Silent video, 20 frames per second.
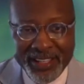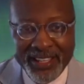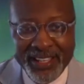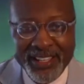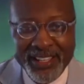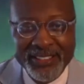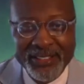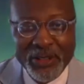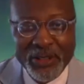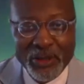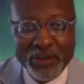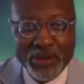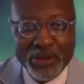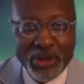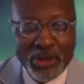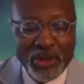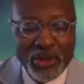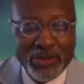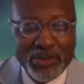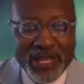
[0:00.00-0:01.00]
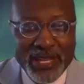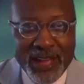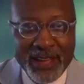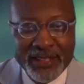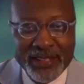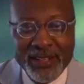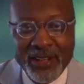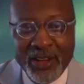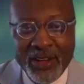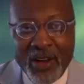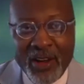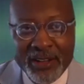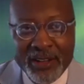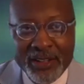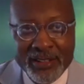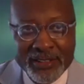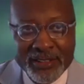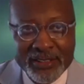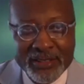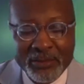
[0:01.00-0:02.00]
And so the book will be out in
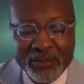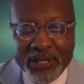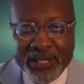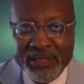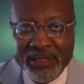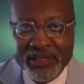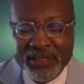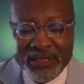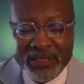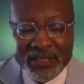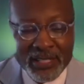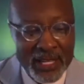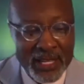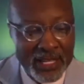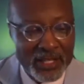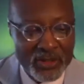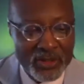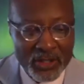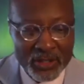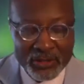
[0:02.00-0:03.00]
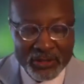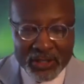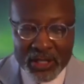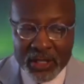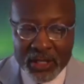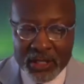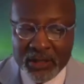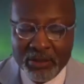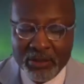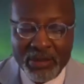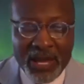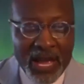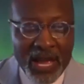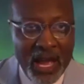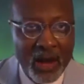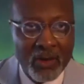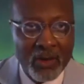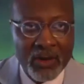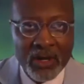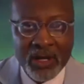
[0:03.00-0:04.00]
August. But it's, again, just the
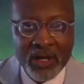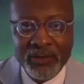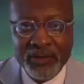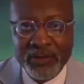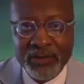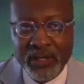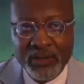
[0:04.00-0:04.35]
power of